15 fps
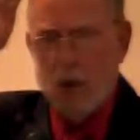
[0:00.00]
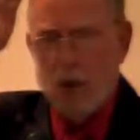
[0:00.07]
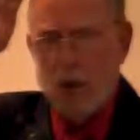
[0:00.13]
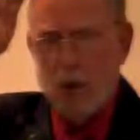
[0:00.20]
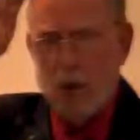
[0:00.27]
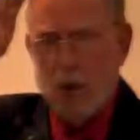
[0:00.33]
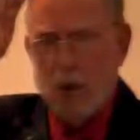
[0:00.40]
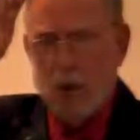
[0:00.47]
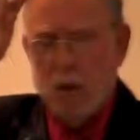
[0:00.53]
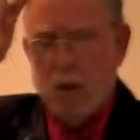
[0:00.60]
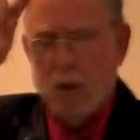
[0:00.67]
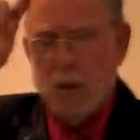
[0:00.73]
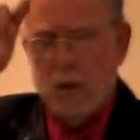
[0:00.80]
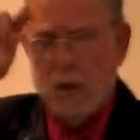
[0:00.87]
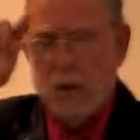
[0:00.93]

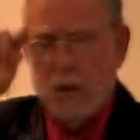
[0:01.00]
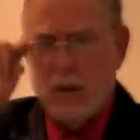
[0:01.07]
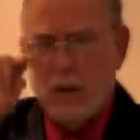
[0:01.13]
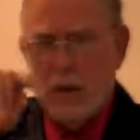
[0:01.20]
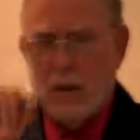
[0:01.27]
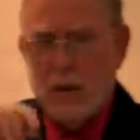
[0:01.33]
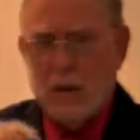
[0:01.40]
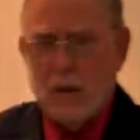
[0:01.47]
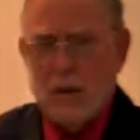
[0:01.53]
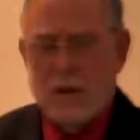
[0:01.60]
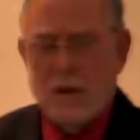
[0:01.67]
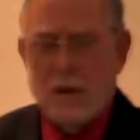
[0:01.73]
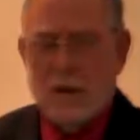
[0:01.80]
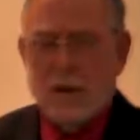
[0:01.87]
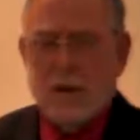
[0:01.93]

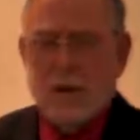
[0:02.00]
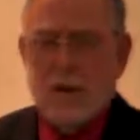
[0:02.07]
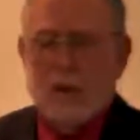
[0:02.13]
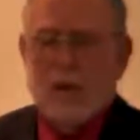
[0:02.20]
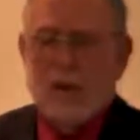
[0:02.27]
Nobody speaks.